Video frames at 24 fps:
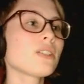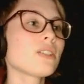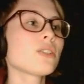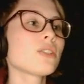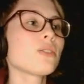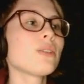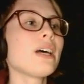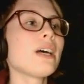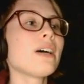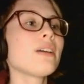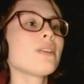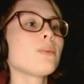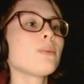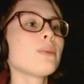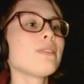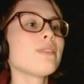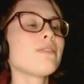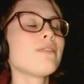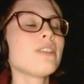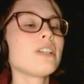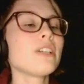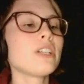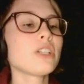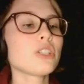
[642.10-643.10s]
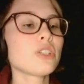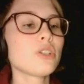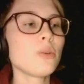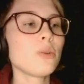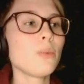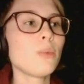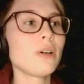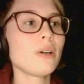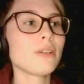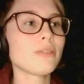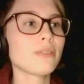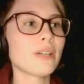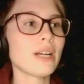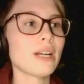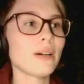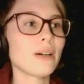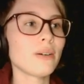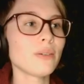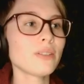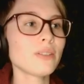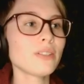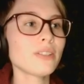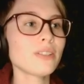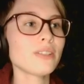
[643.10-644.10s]
So now that we've finished the 1
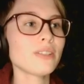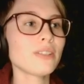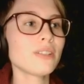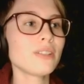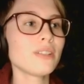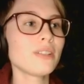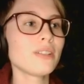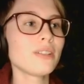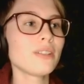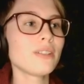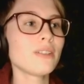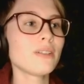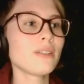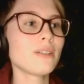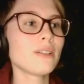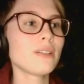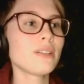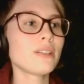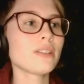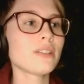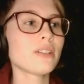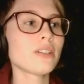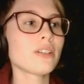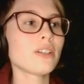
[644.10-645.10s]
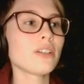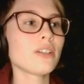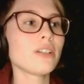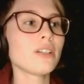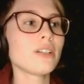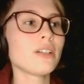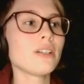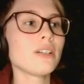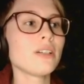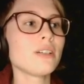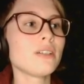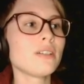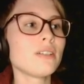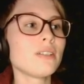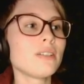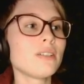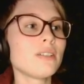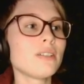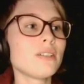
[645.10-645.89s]
round, they're gonna